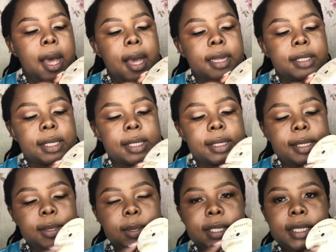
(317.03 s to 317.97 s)

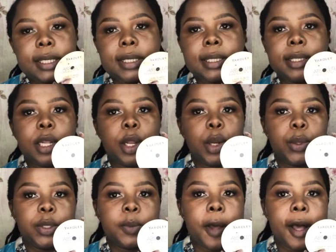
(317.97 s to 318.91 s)
translucent
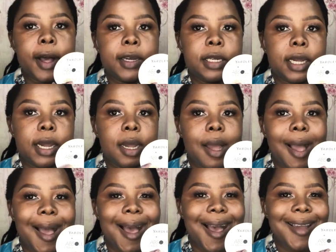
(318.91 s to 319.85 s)
loose powder.
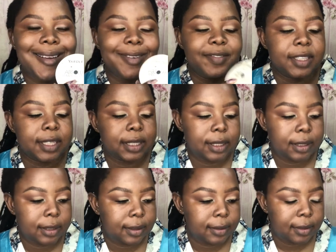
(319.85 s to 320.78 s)
I love this.
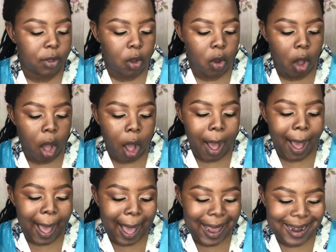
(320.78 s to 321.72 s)

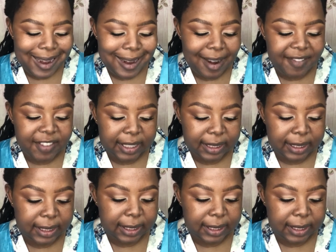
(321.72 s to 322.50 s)
I love it.